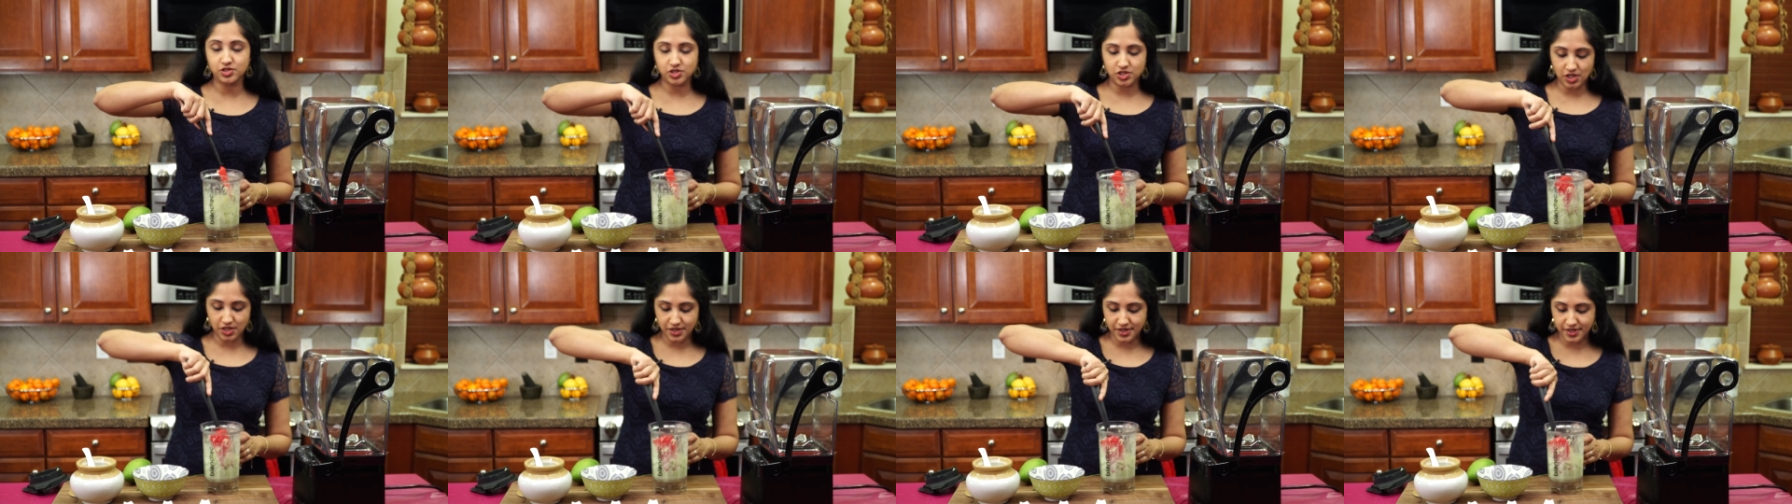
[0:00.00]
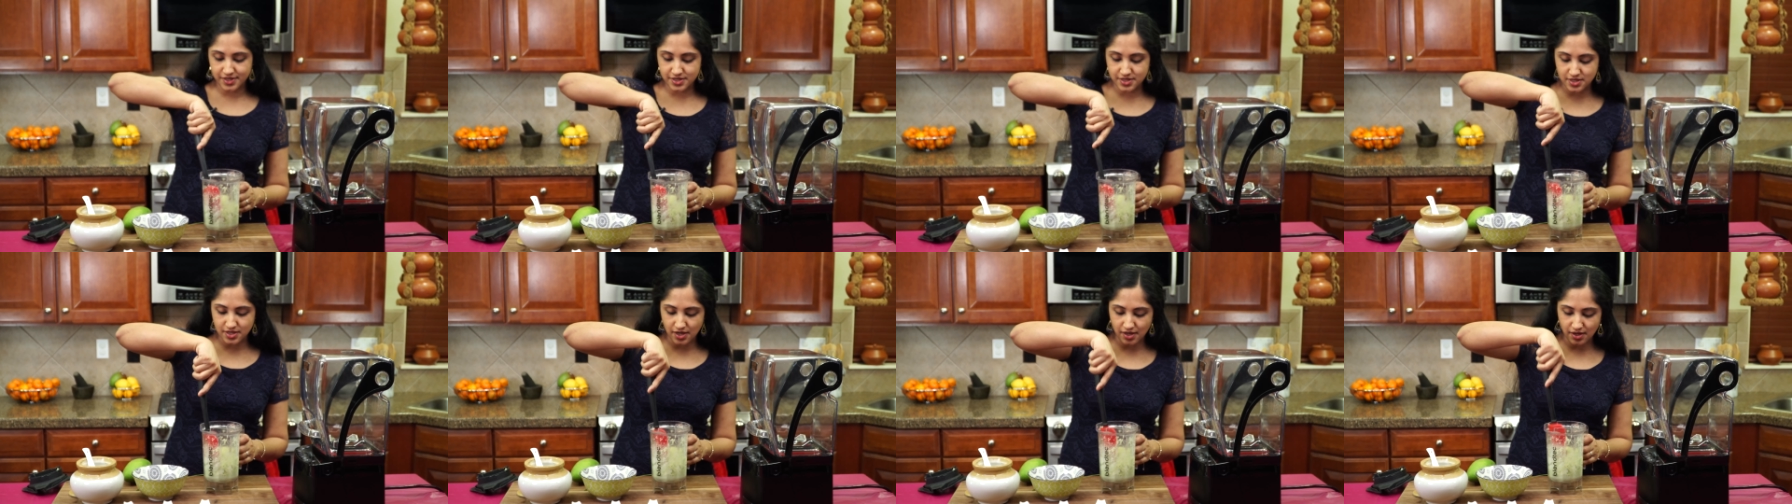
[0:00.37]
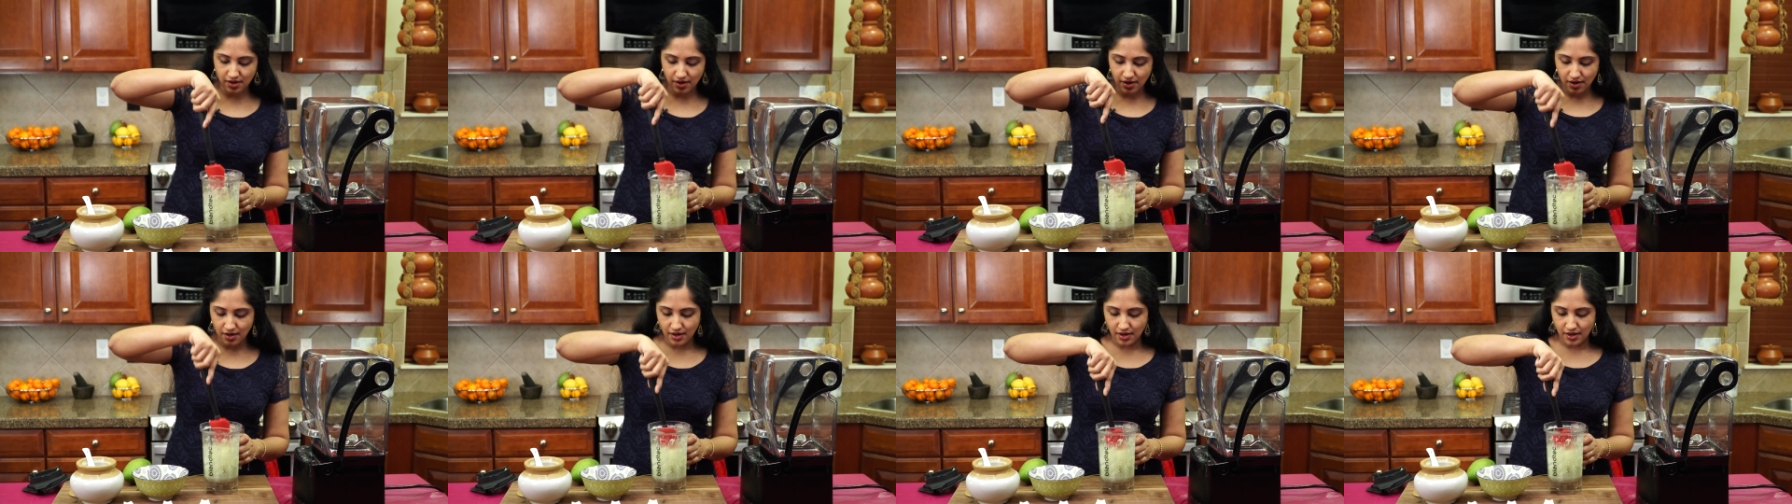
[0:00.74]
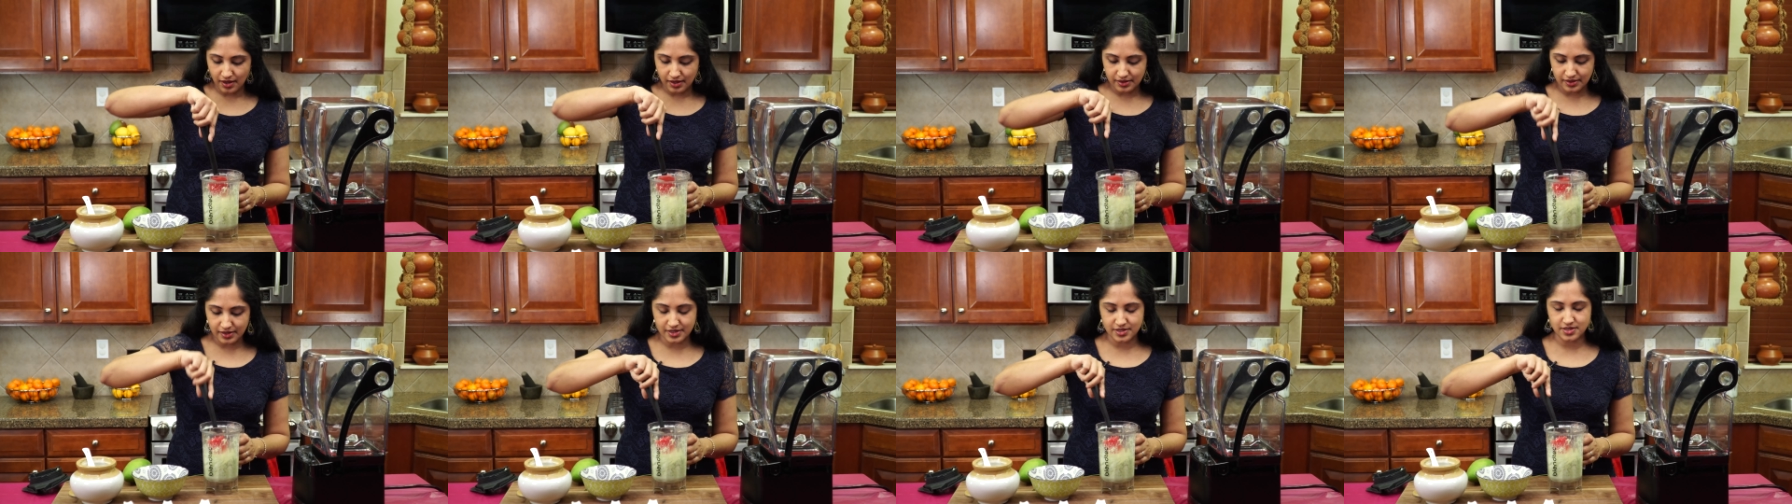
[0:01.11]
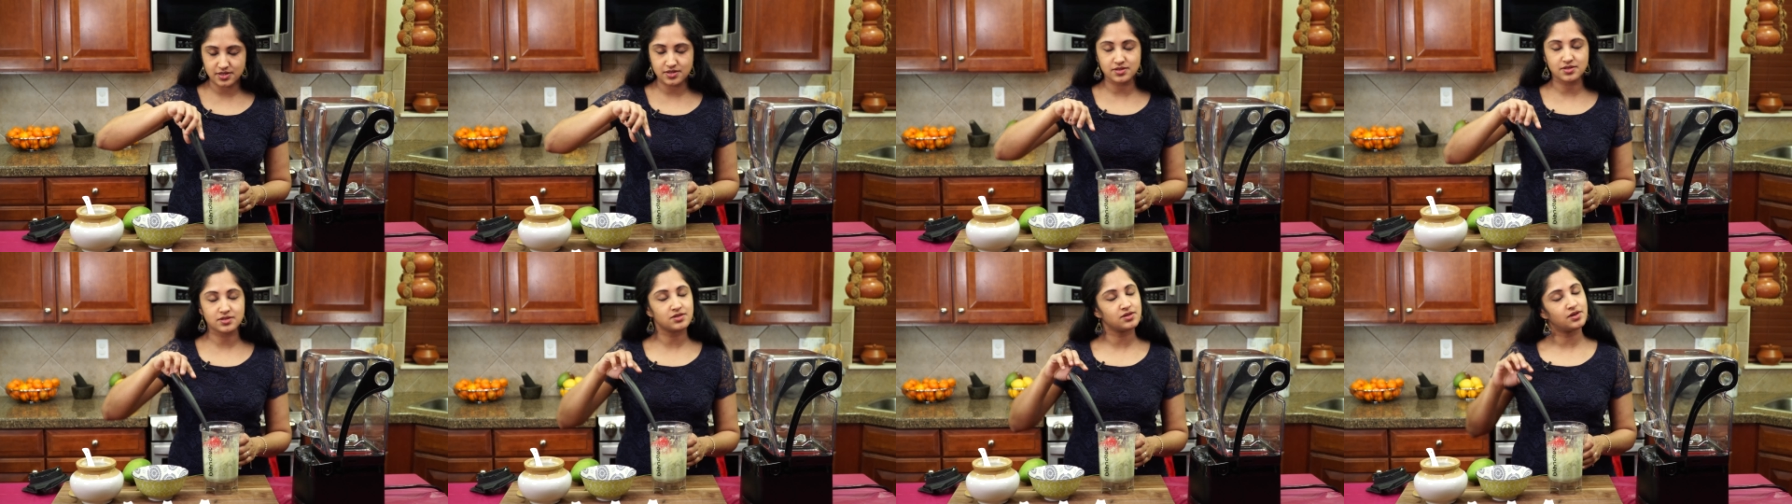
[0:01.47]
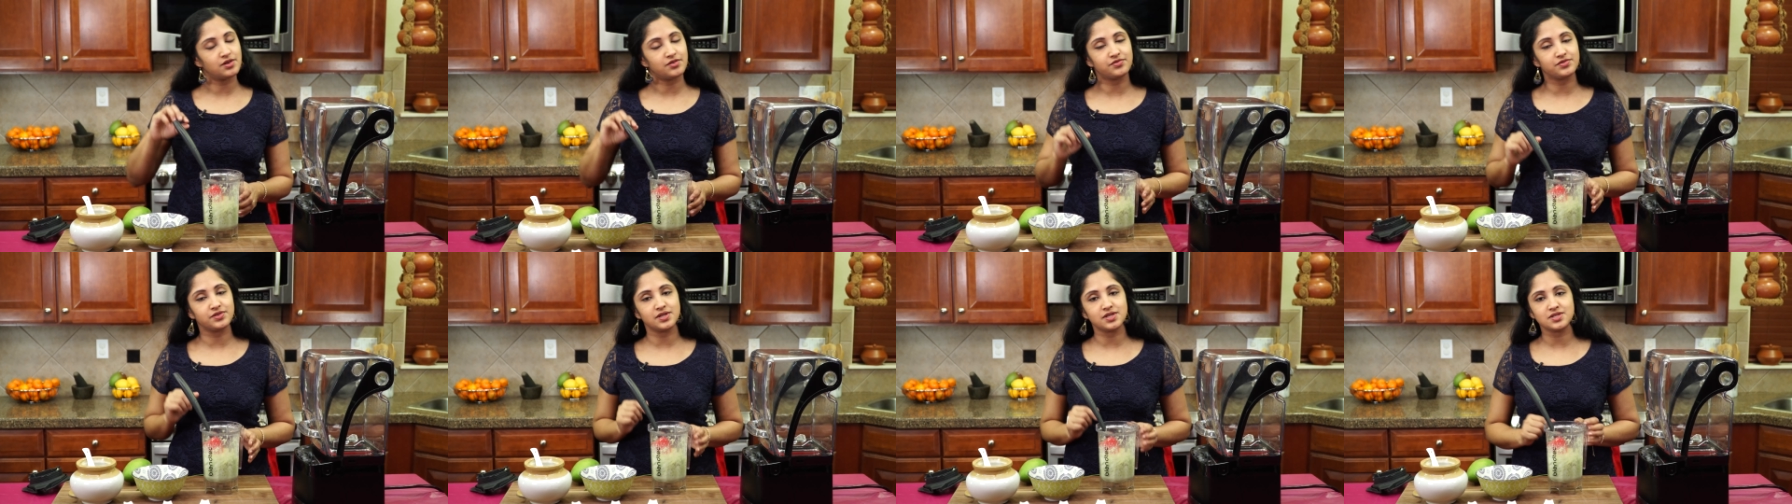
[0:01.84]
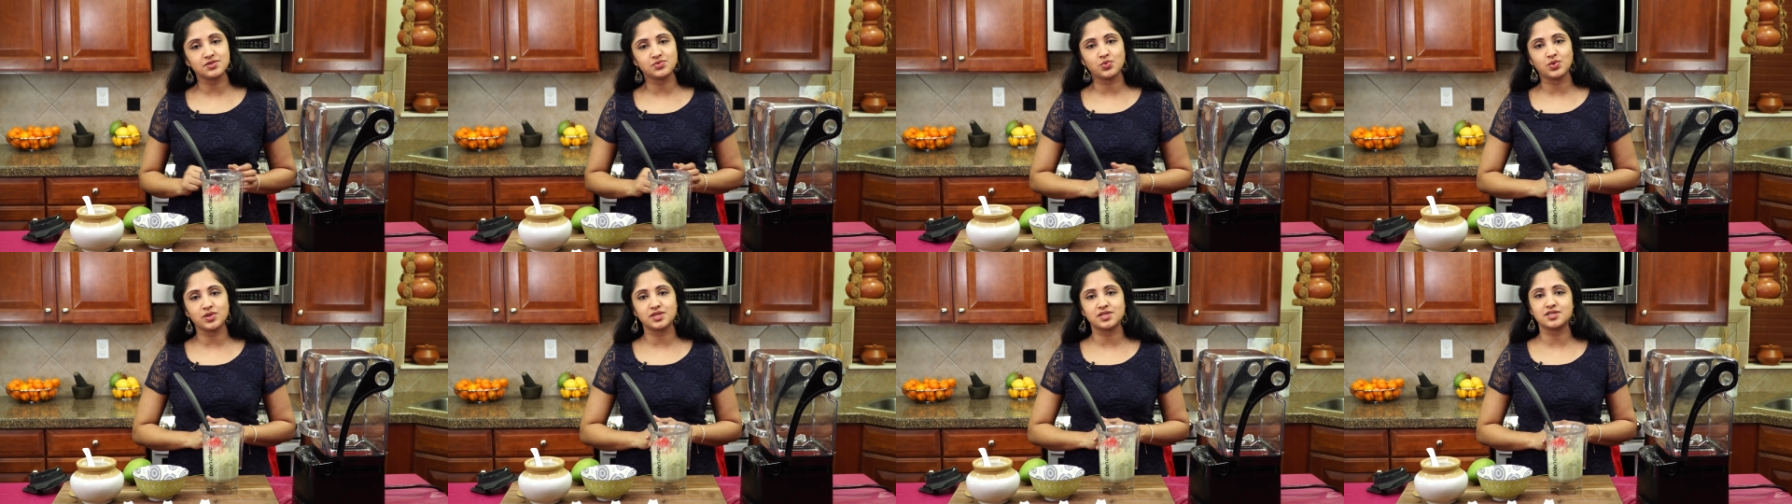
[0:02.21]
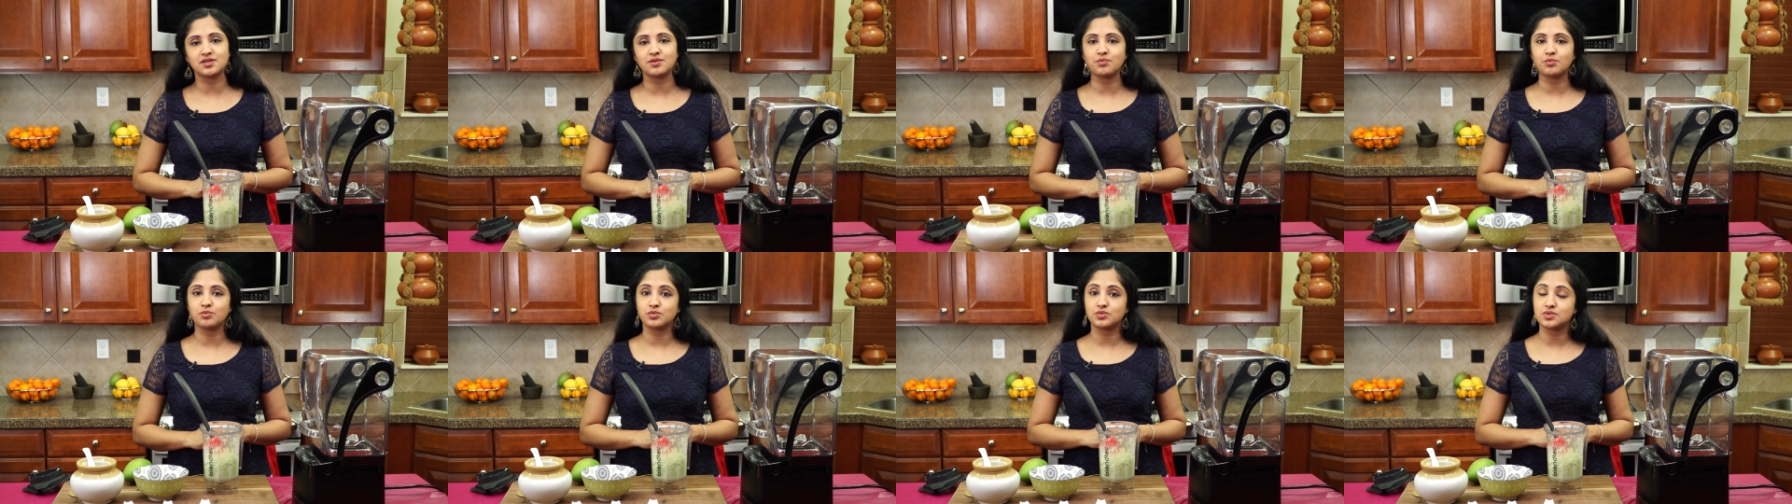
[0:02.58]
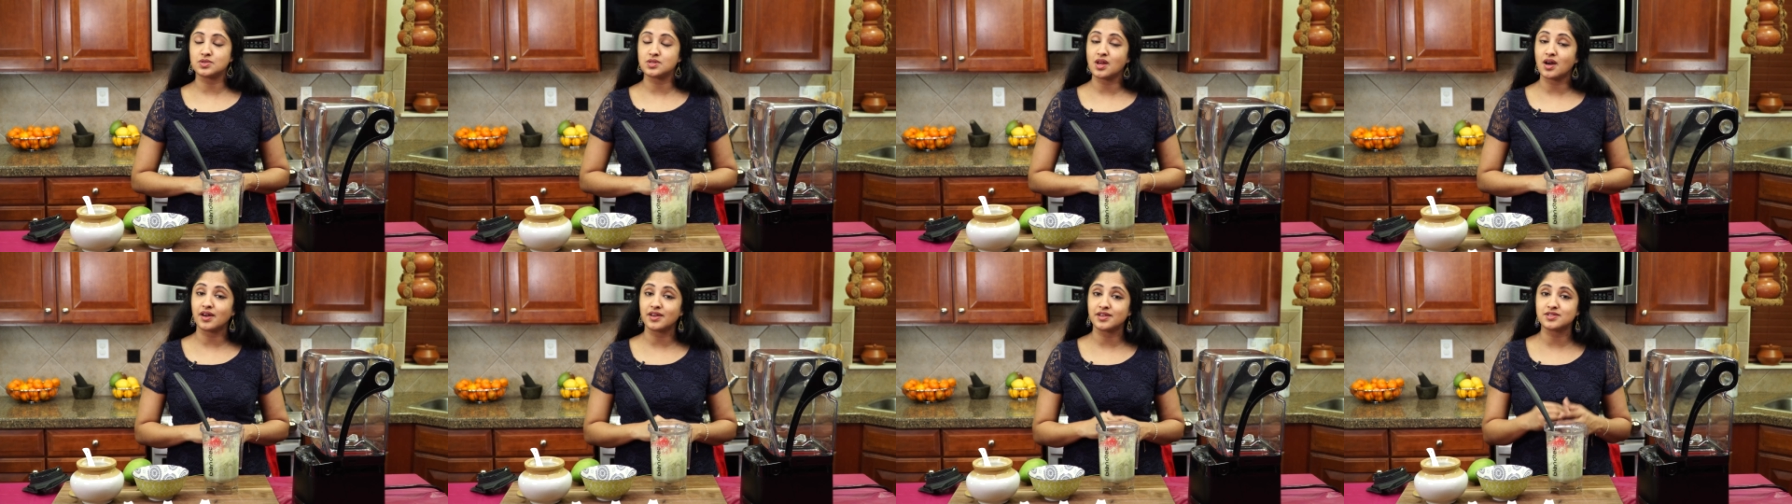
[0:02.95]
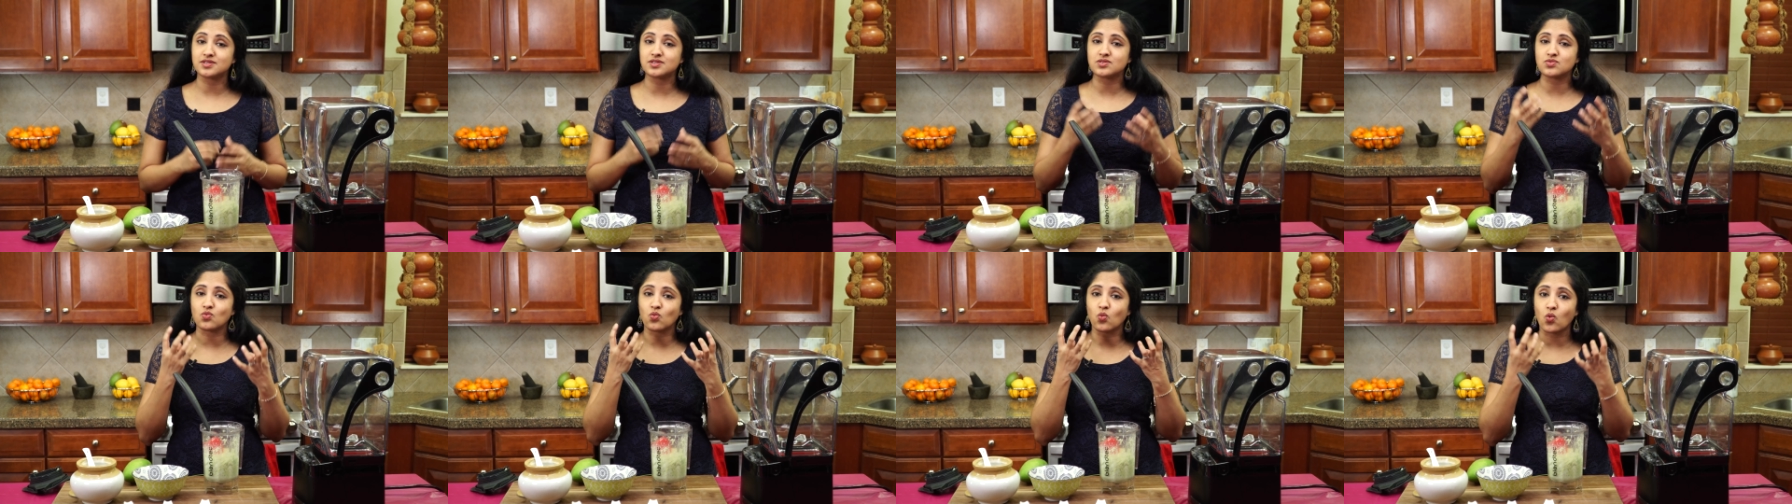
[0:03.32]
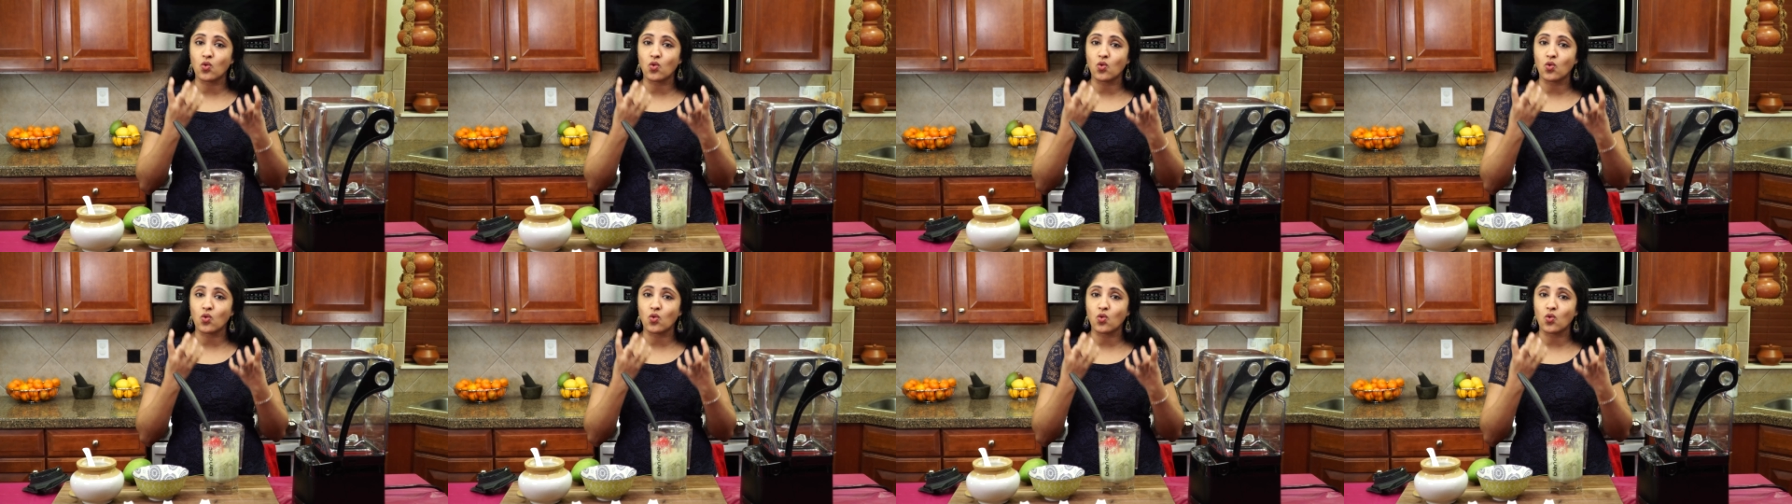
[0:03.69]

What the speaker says: chutney is done. Let's serve this with some nice